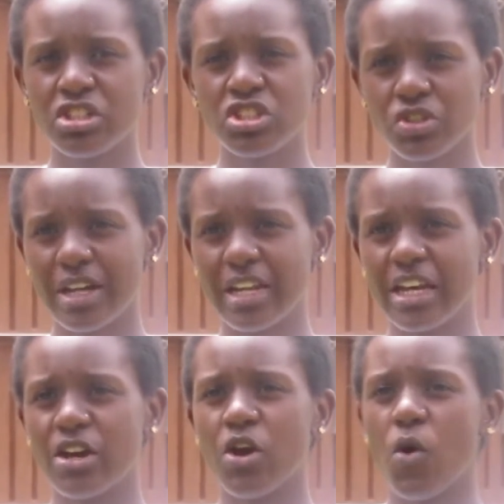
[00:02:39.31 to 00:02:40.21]

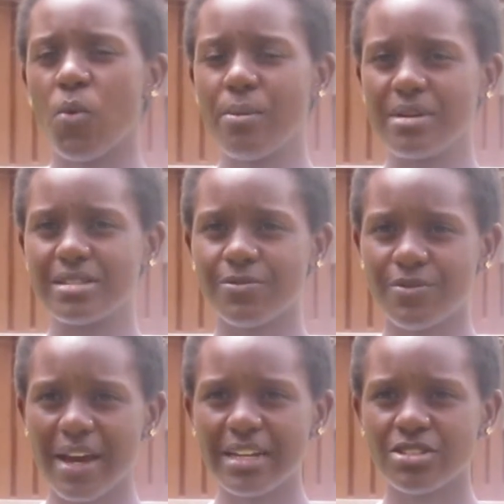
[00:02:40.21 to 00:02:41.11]
Surely, we must
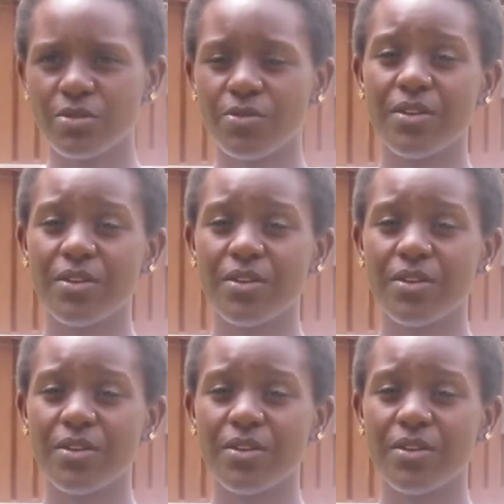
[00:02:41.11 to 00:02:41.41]
fight to